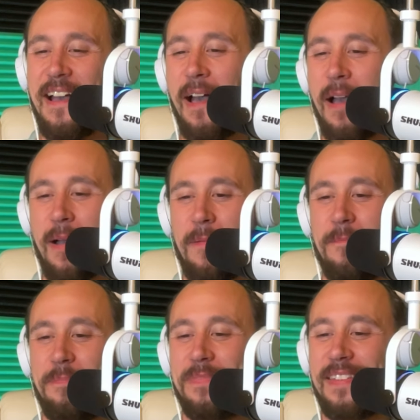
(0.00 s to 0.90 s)

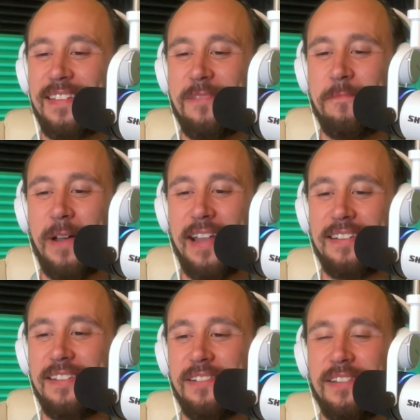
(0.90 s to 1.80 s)
Um, but
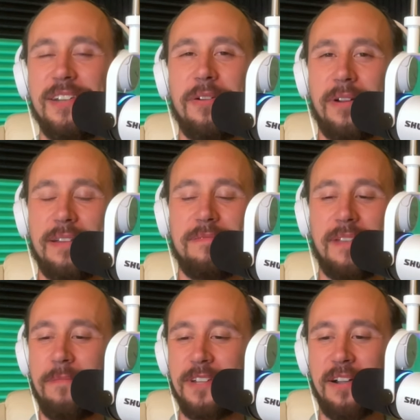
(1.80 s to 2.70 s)
you know what
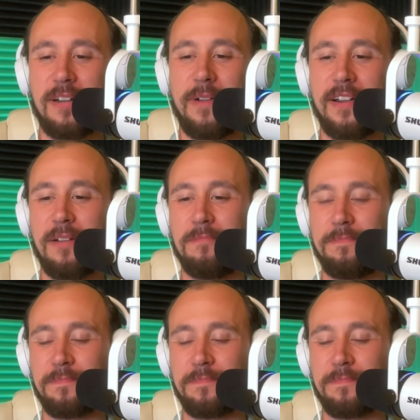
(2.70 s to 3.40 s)
I'm talking about here.